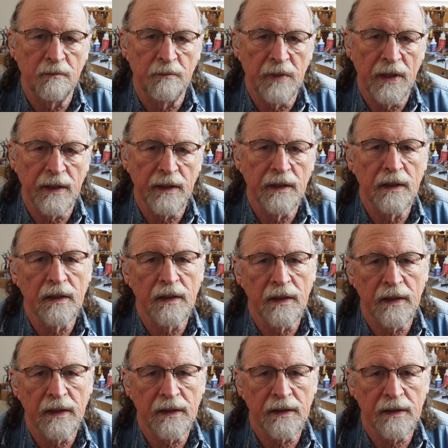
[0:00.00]
but
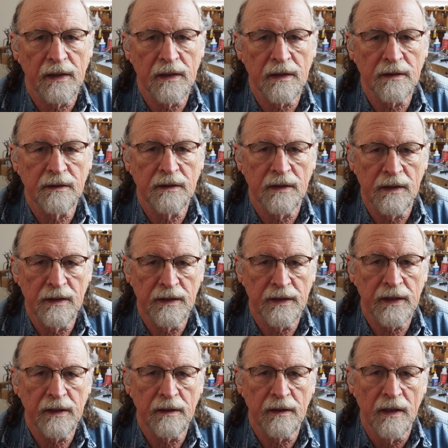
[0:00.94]
it does
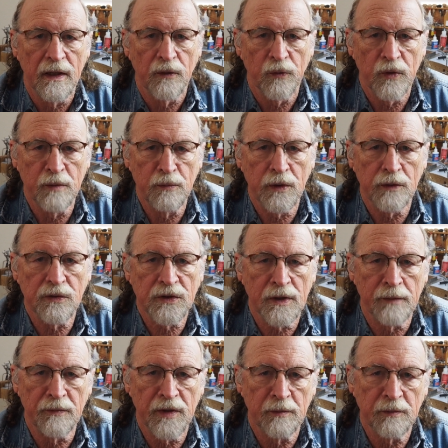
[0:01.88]
indeed remove
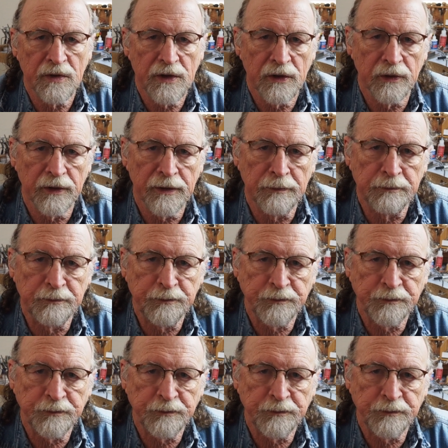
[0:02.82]
some of the material.